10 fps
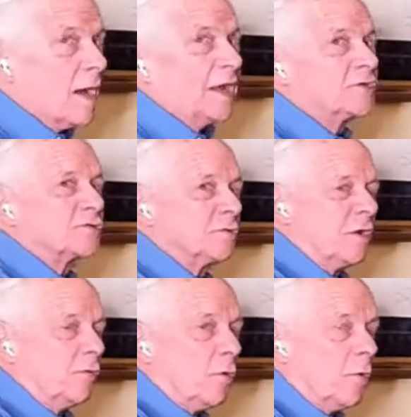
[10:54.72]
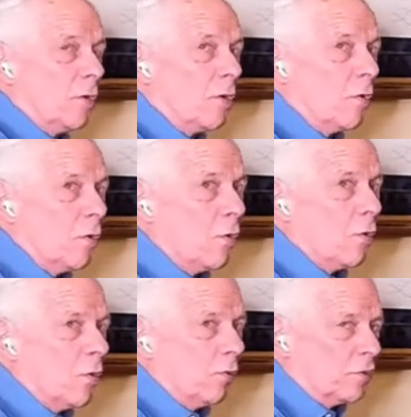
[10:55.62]
I stood in
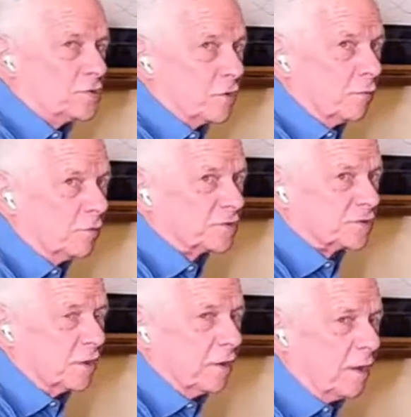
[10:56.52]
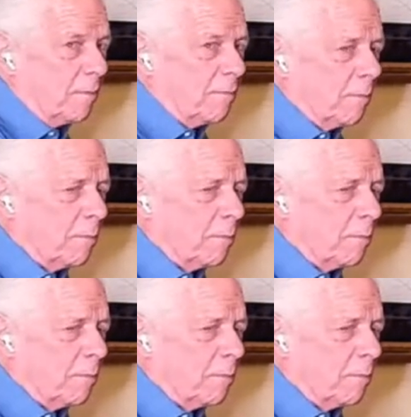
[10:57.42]
old Jerusalem,